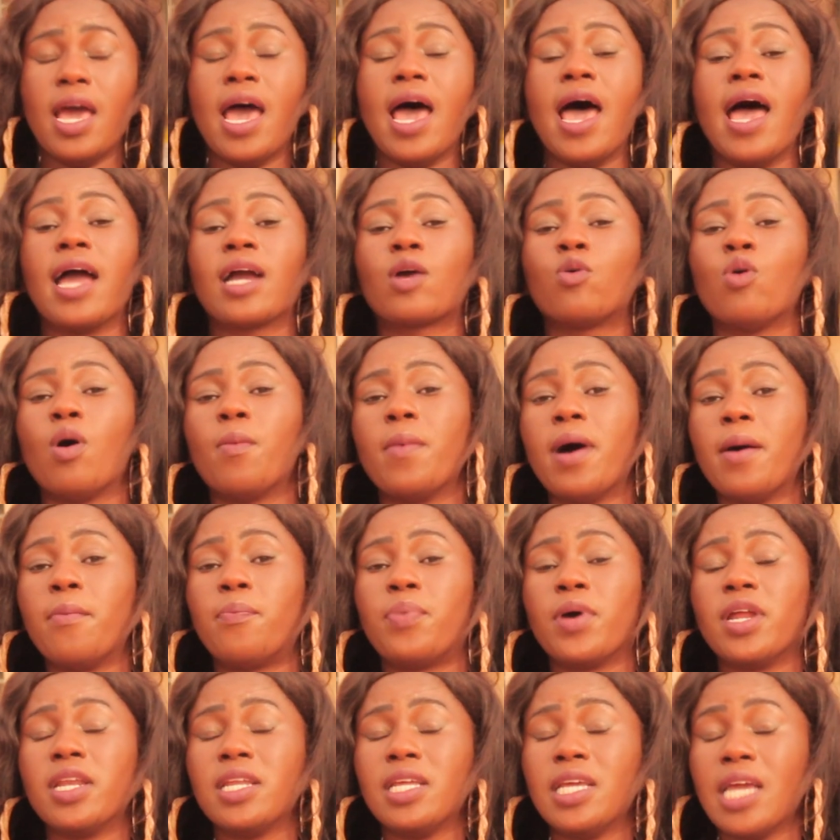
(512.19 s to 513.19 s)
And go my
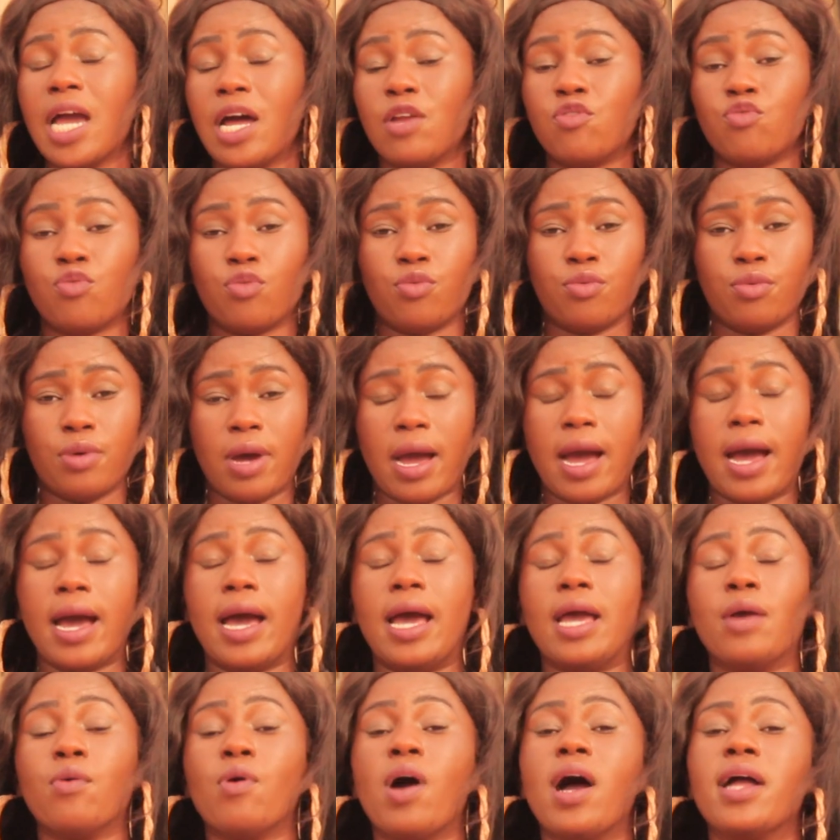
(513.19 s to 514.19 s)
penny, I do.
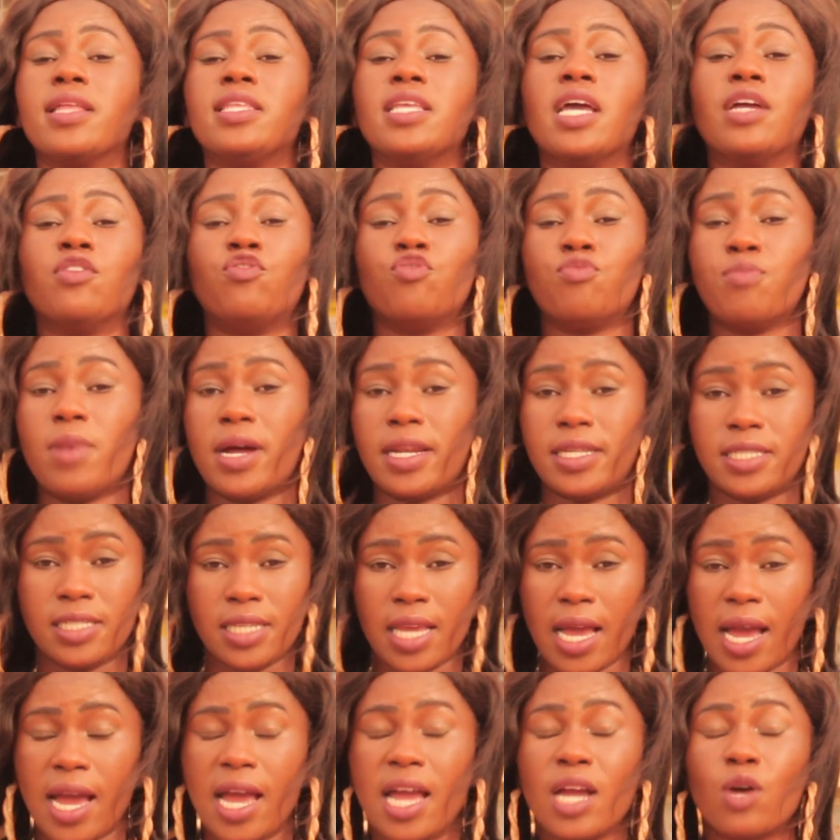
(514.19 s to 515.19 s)
I want you, my
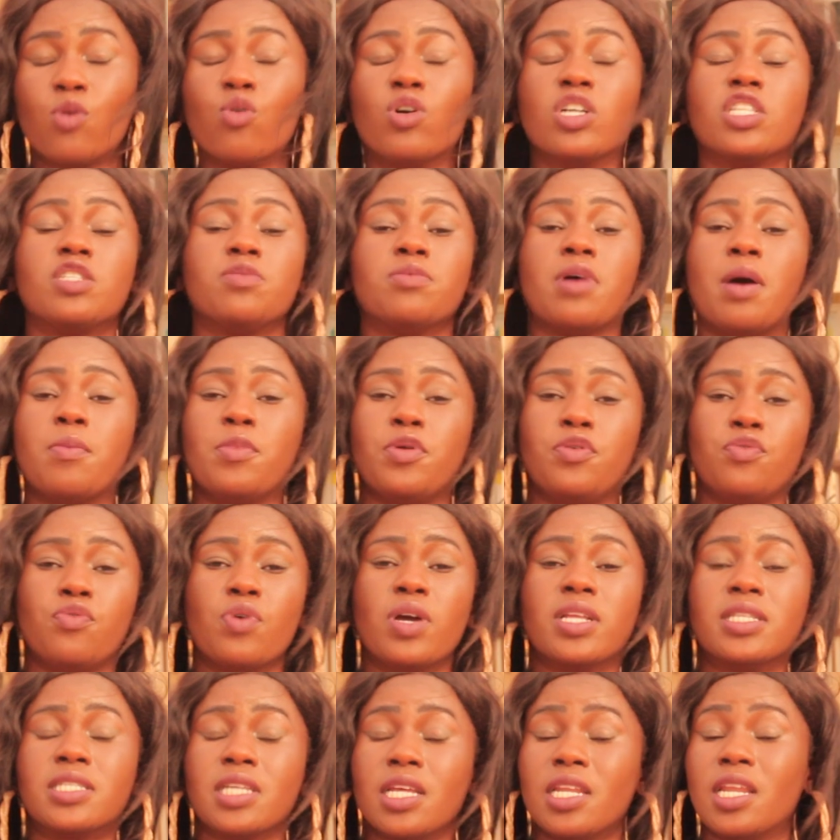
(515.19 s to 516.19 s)
dear, and go to my
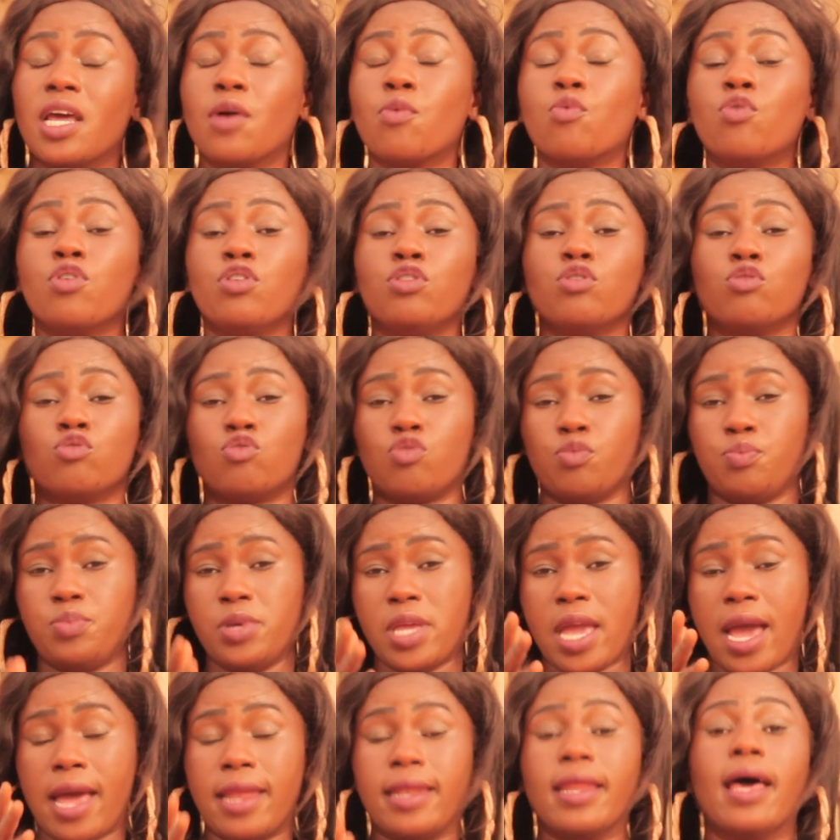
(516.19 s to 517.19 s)
do, and then will you to
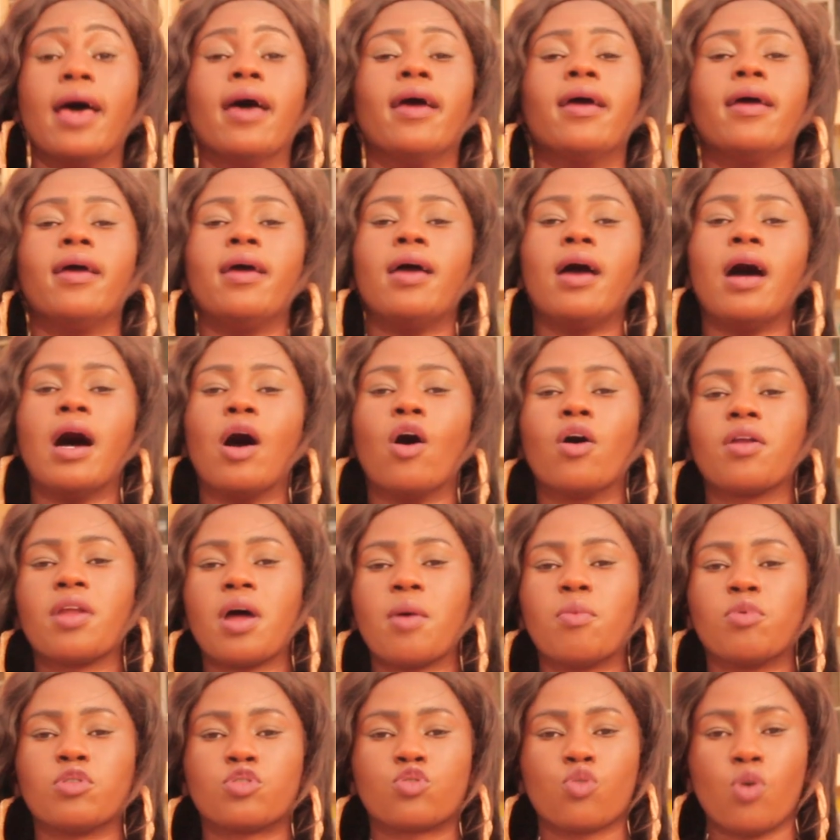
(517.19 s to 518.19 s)
be an
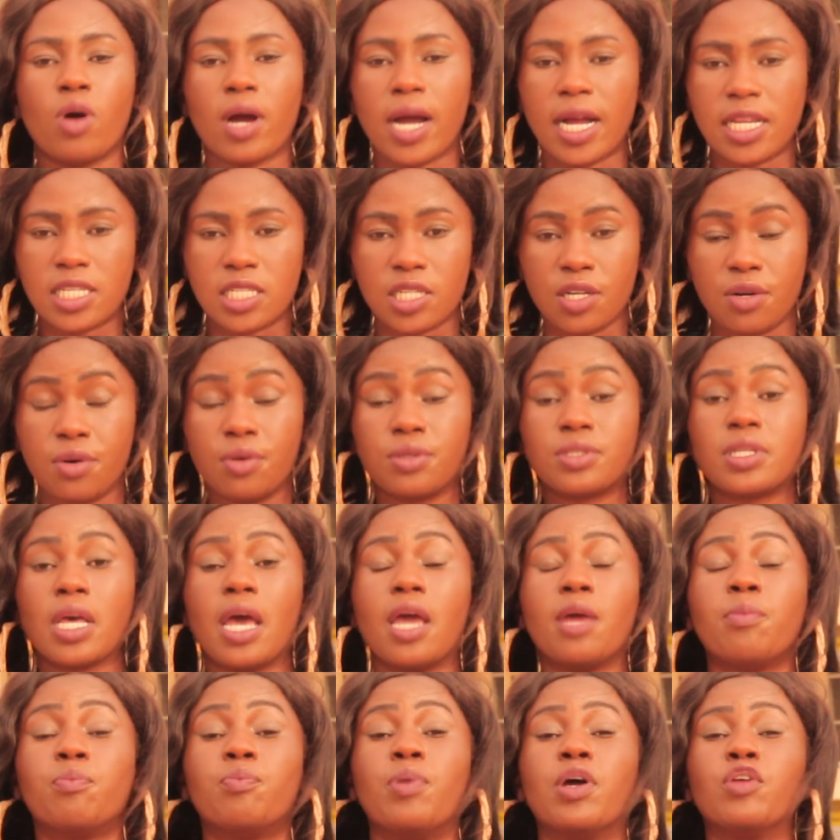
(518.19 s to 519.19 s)
honorable so catch so
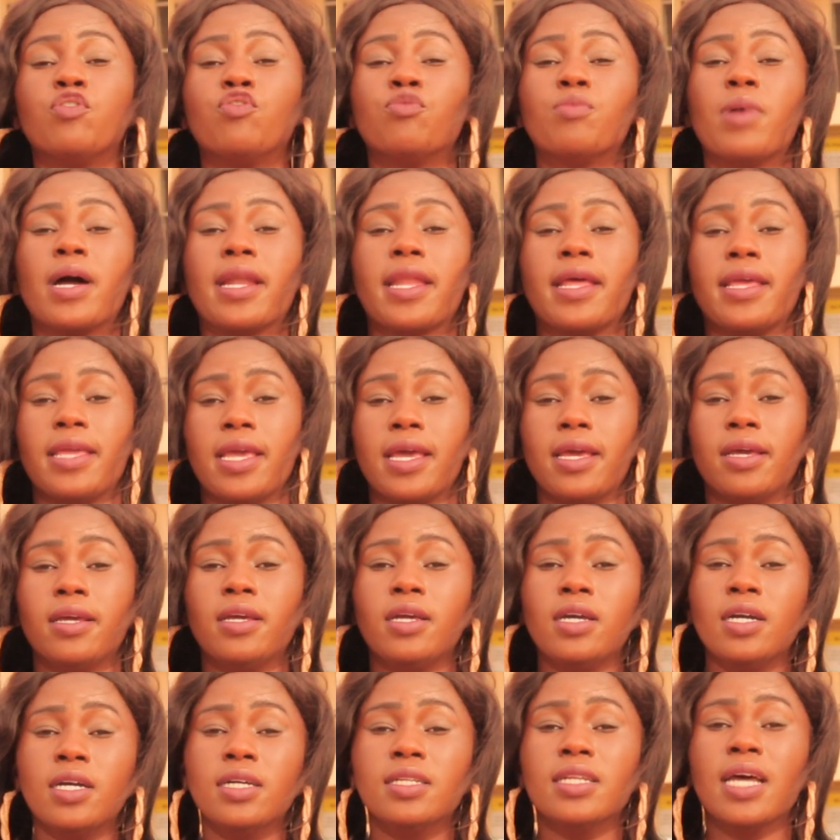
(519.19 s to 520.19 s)
say, Pedjuman a year.
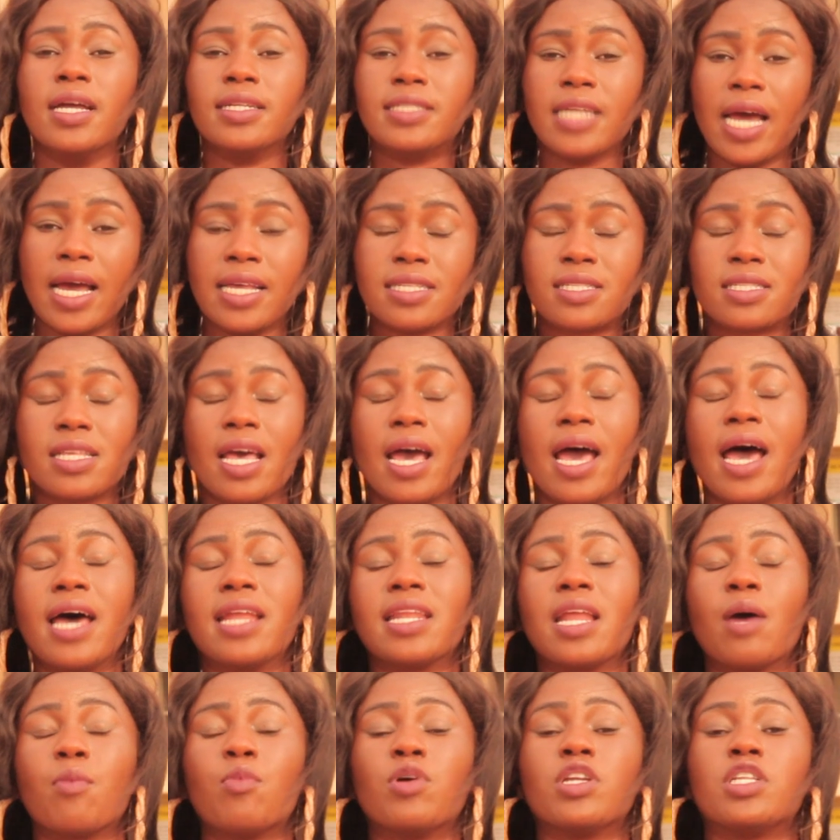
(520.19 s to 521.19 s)
Let I say,
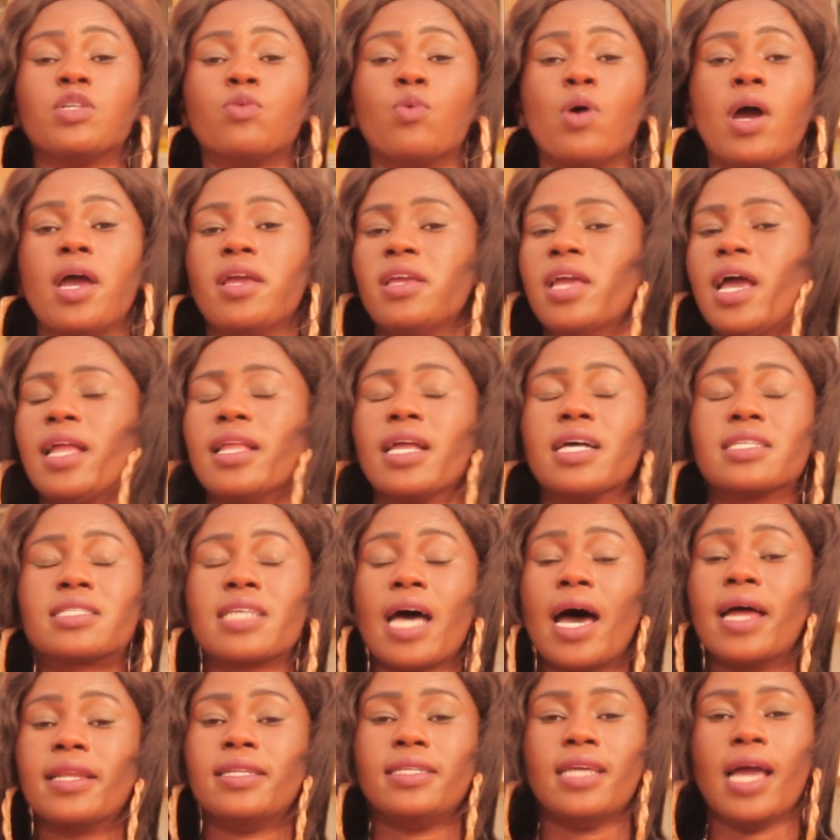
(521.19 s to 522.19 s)
and I'm with the way, and yes,
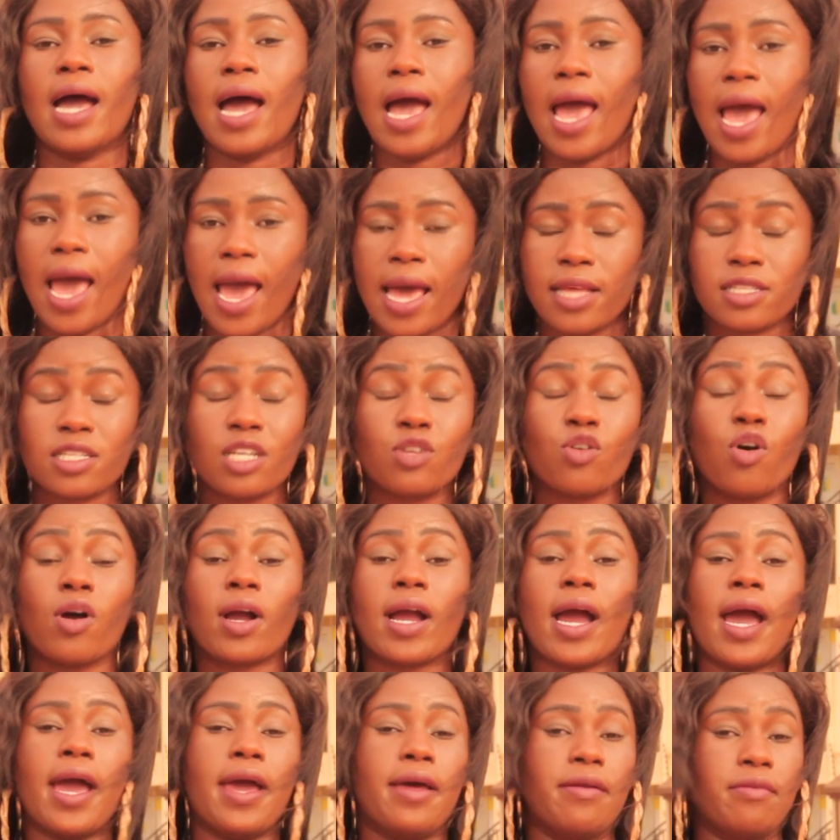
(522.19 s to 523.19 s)
I dear, as I do a
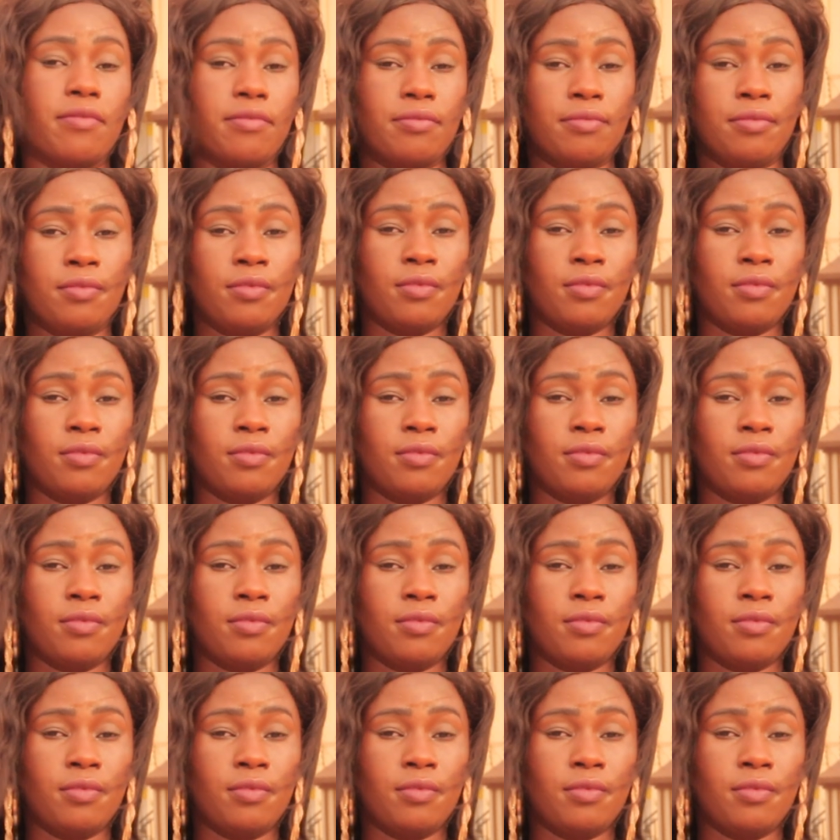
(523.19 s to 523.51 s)
kind.